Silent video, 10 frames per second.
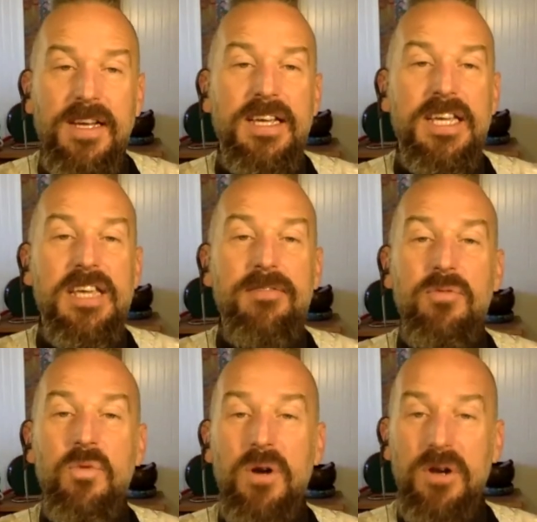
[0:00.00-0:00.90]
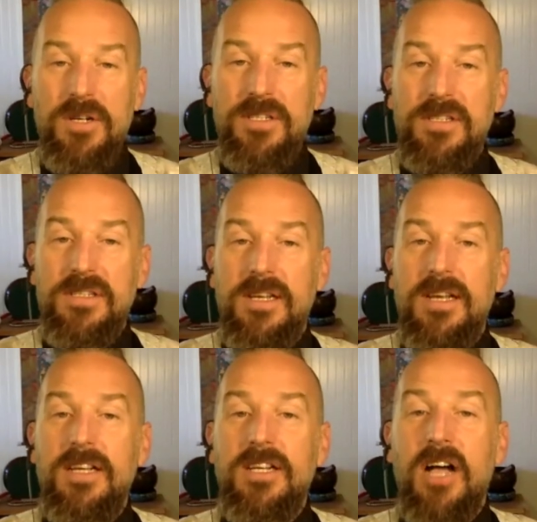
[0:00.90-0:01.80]
Even worse,
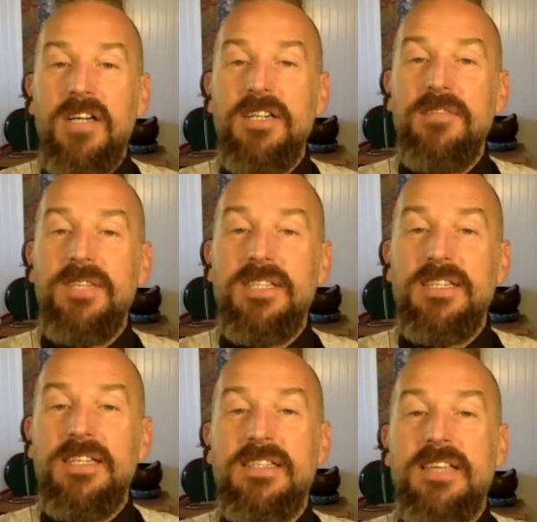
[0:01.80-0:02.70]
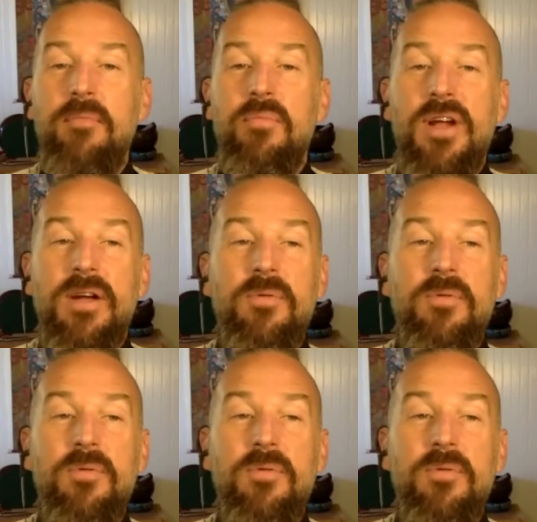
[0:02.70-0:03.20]
cognitive dissonance can bring